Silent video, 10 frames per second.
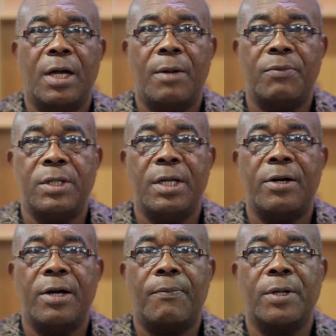I'm the
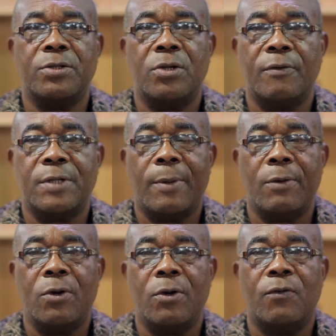area pastor of
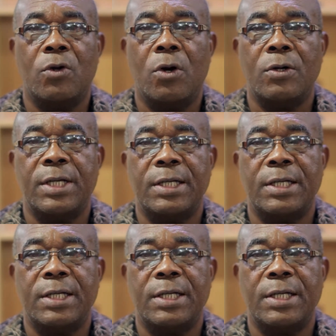Tabernacle of God,